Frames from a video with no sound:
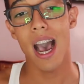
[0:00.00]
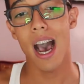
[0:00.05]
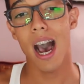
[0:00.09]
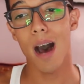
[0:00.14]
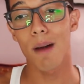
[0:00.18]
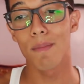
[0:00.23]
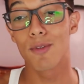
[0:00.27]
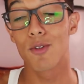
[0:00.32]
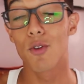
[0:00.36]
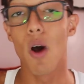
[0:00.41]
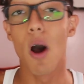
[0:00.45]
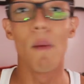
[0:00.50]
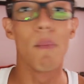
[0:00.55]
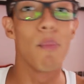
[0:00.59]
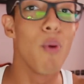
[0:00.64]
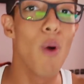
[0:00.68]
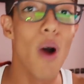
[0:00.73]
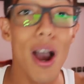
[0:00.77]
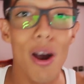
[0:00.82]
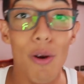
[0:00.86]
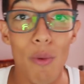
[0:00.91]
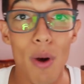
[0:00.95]
um, to a
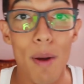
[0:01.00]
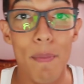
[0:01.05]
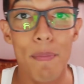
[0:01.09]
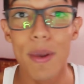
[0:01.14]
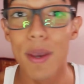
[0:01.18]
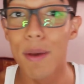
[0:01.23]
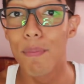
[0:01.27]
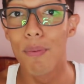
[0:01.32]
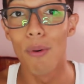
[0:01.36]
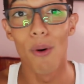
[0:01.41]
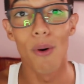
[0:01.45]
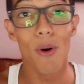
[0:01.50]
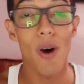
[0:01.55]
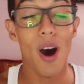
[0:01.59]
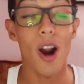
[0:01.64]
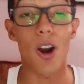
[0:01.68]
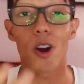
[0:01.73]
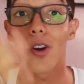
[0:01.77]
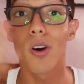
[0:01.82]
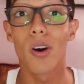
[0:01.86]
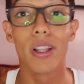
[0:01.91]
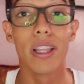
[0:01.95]
point where people
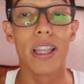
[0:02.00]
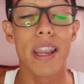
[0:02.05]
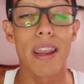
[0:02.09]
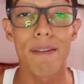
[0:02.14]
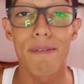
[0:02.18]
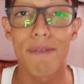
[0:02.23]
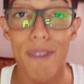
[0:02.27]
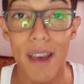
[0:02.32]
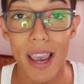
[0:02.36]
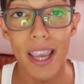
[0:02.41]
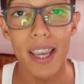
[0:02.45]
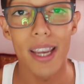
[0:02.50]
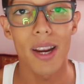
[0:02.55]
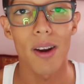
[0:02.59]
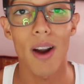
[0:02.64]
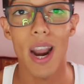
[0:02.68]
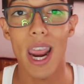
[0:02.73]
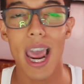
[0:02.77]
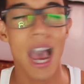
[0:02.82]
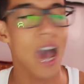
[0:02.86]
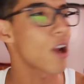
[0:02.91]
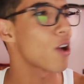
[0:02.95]
are calling it fake, right?